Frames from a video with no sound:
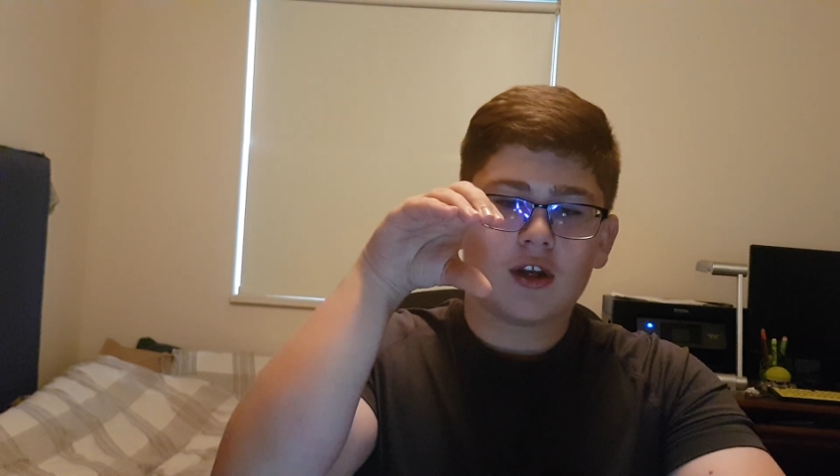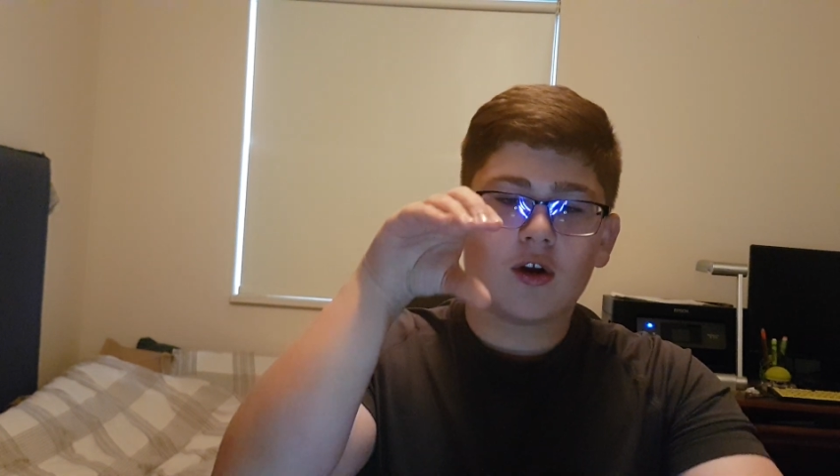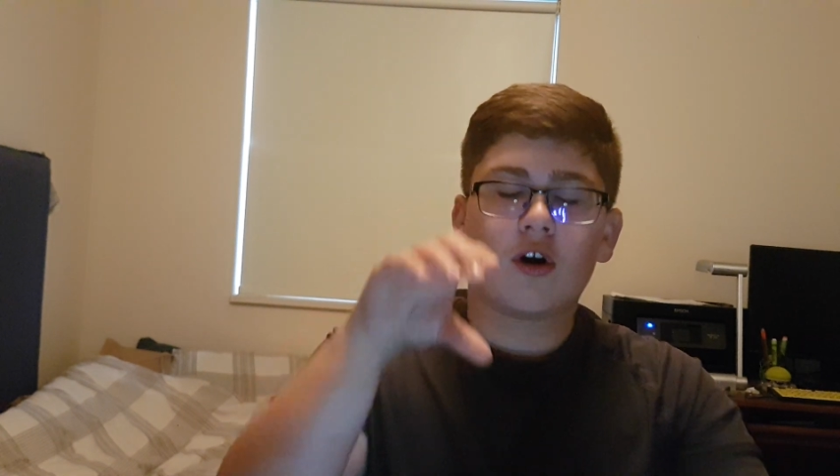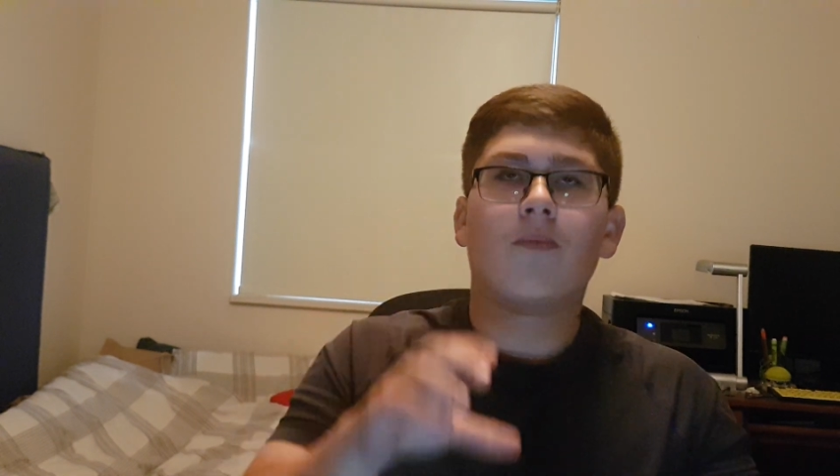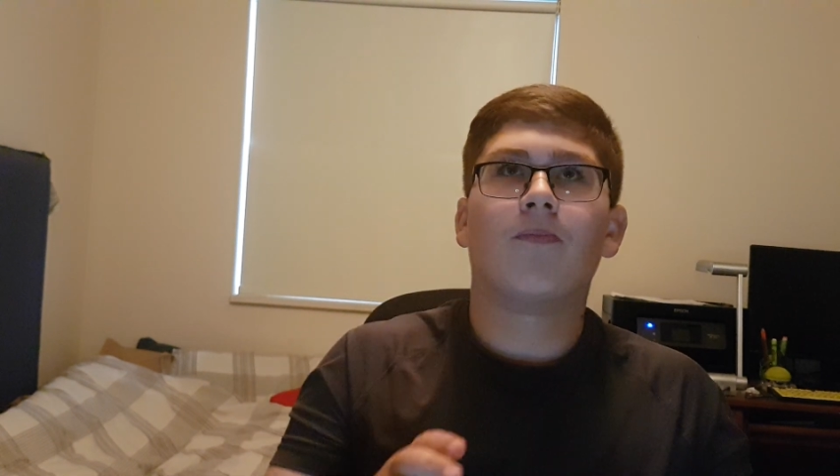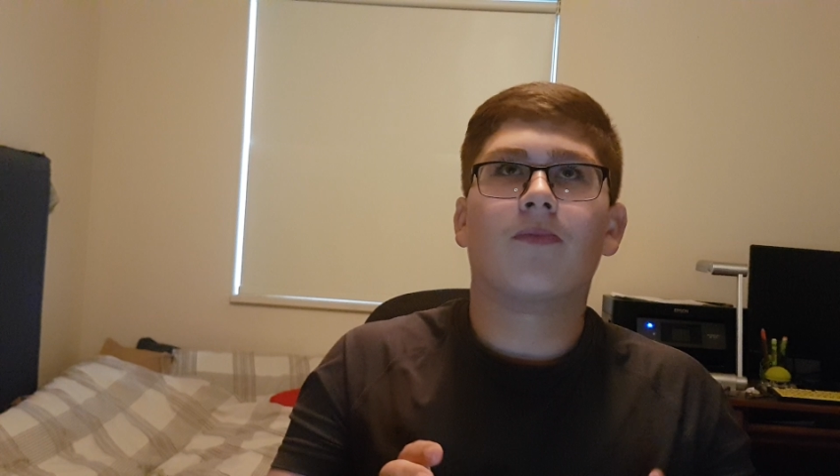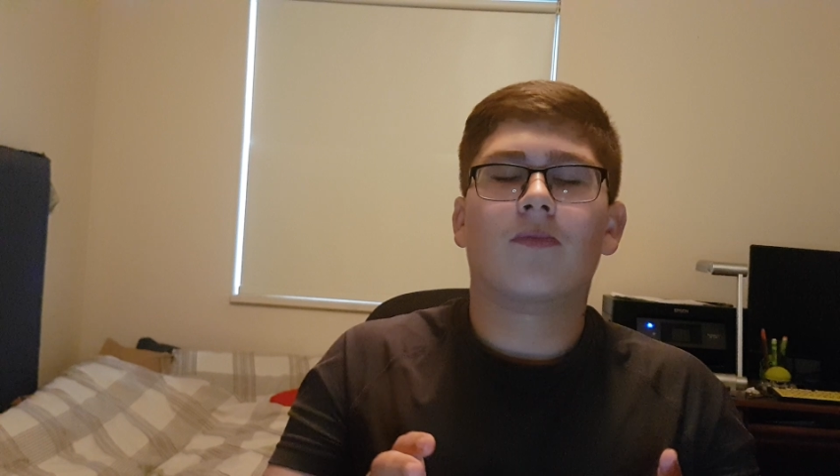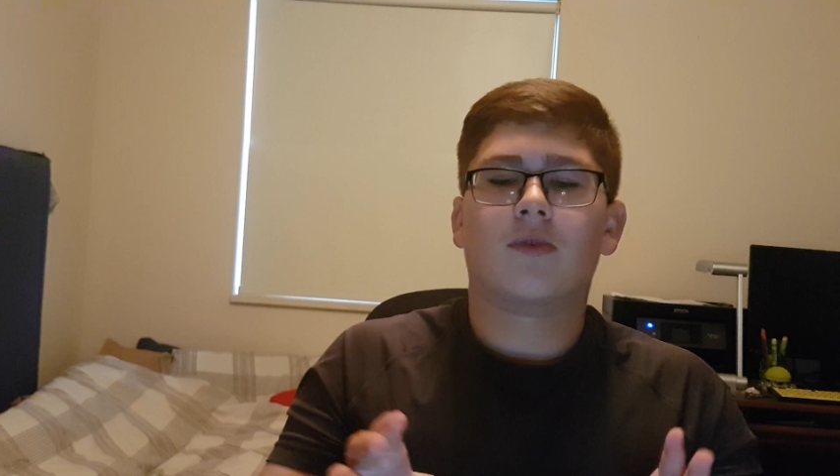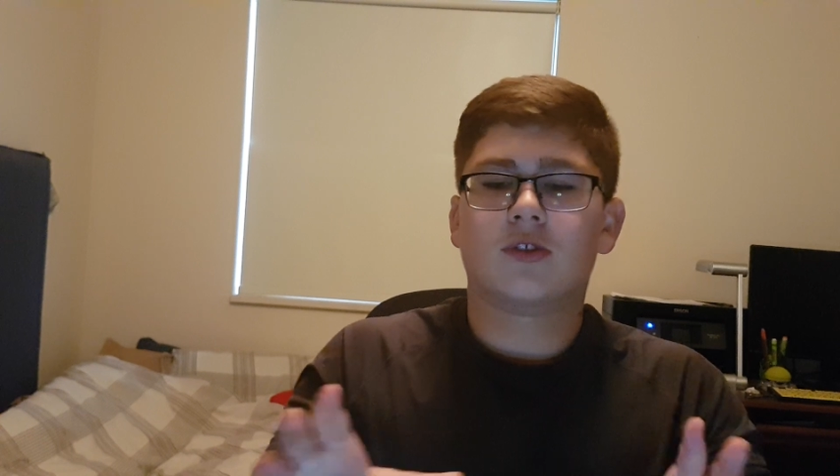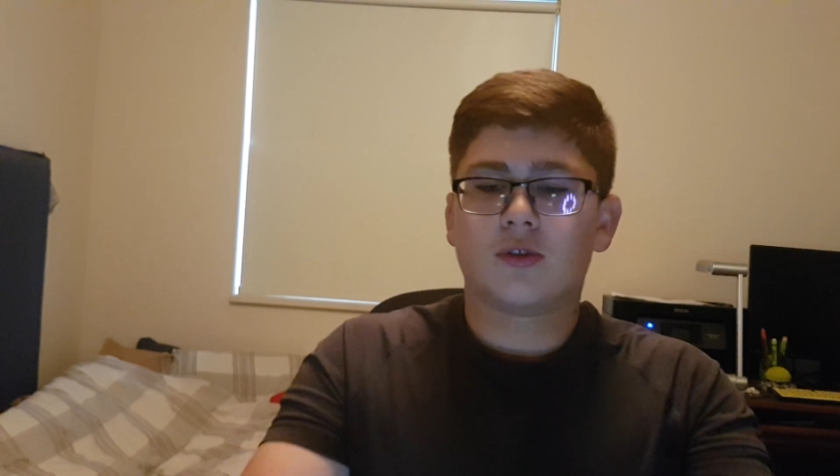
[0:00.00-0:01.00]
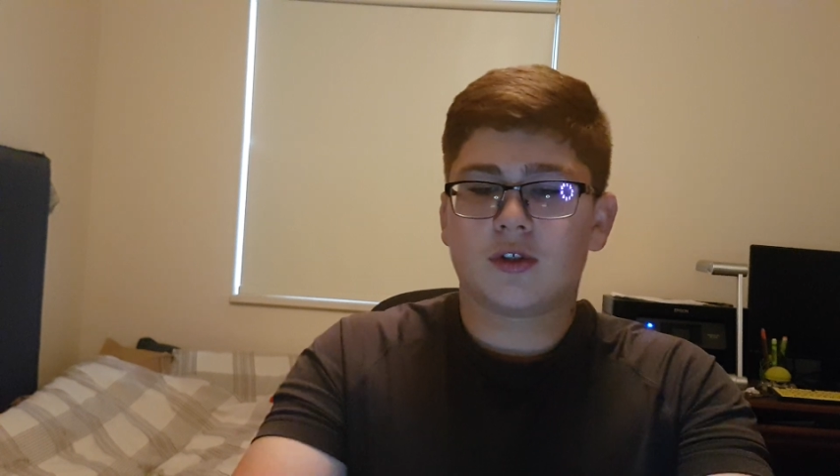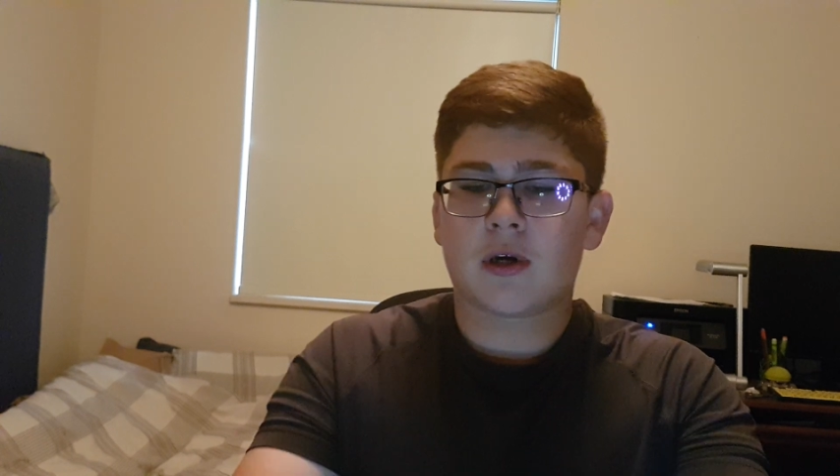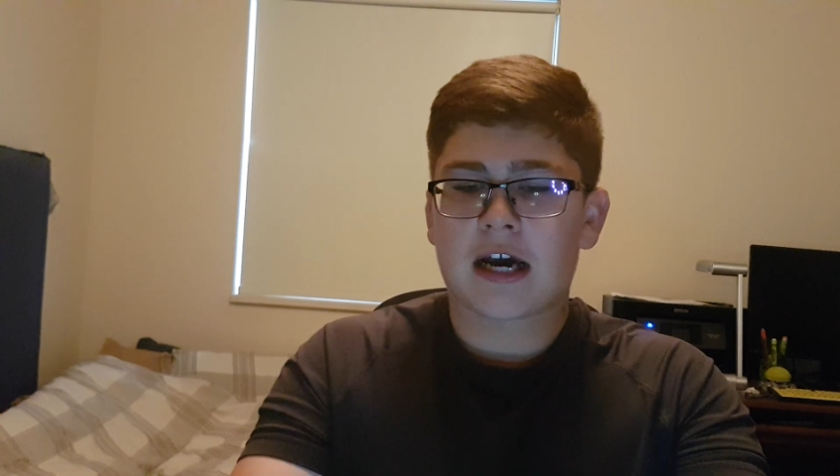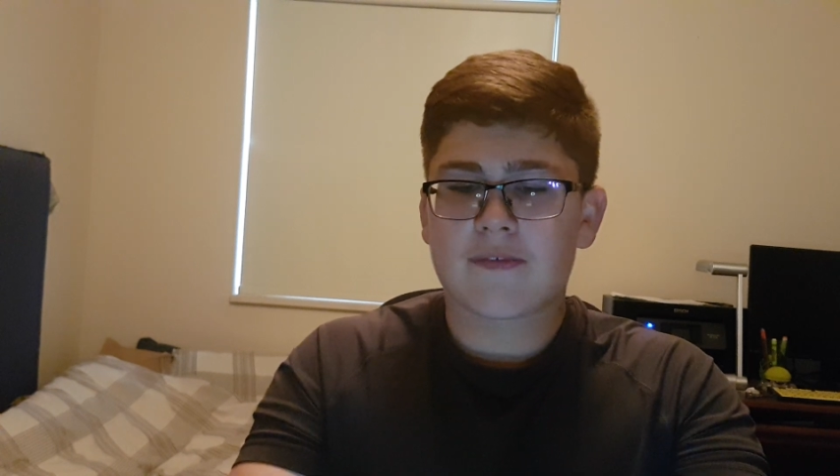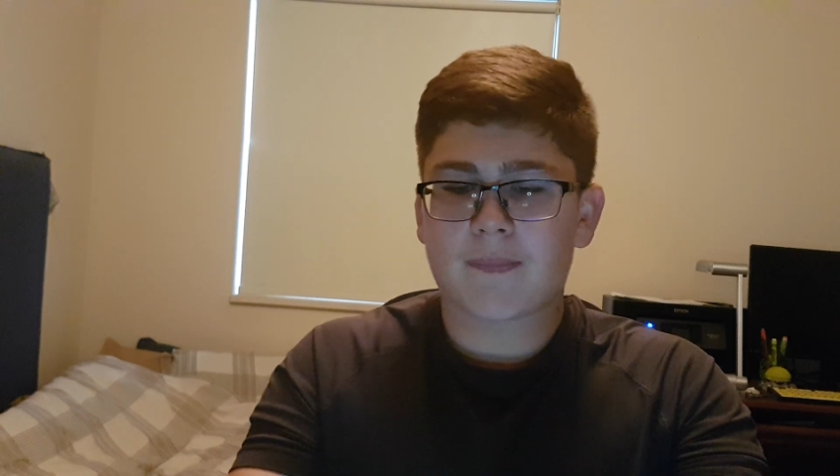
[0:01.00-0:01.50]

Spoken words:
or so you have